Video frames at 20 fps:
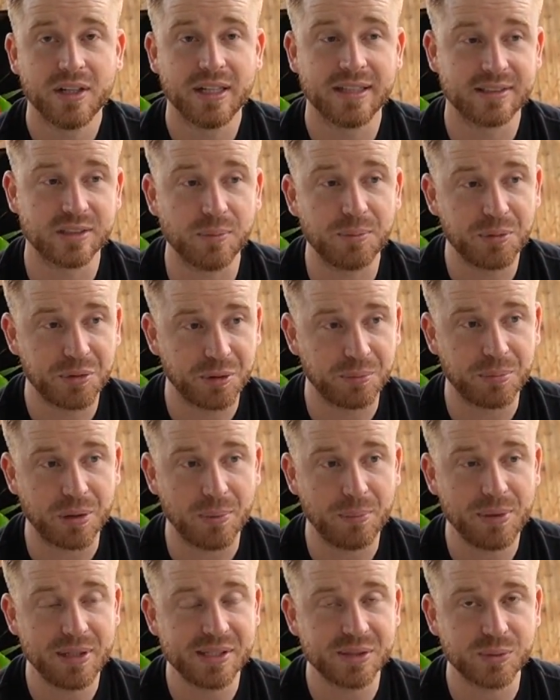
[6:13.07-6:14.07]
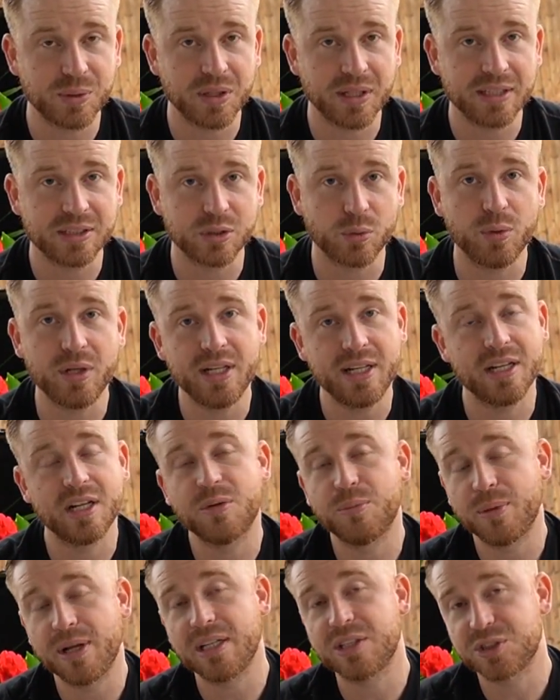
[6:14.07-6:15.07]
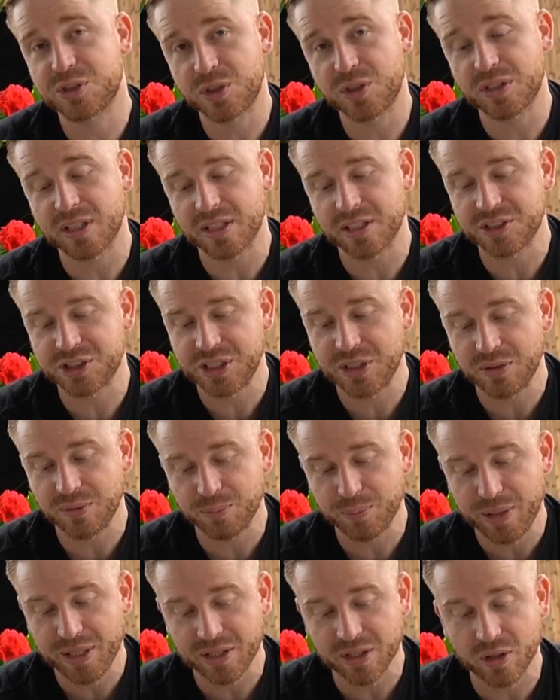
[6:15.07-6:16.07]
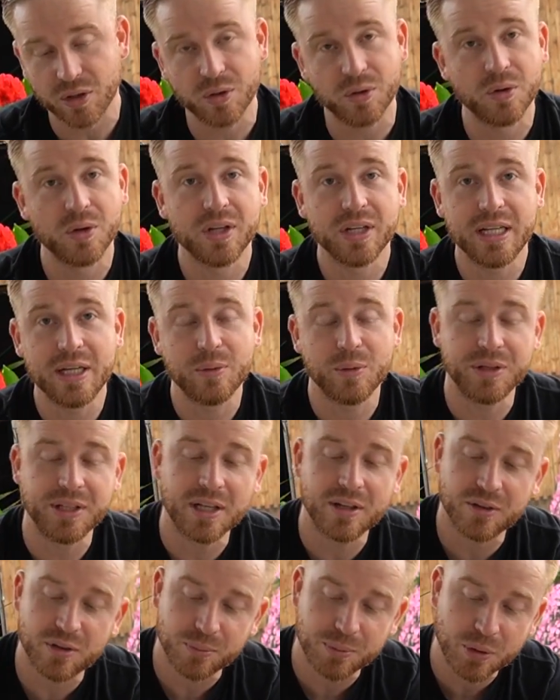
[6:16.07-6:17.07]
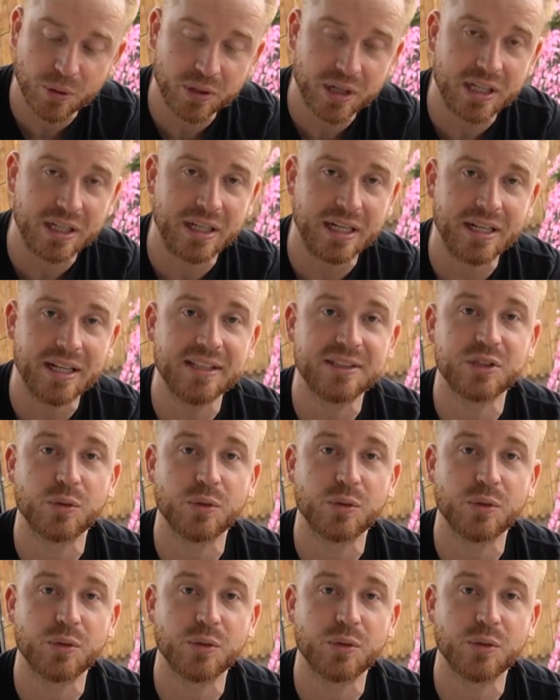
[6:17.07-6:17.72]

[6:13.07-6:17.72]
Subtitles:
It's up to the puppies really, so we needed to make sure that Minka, he would get the milk he needed.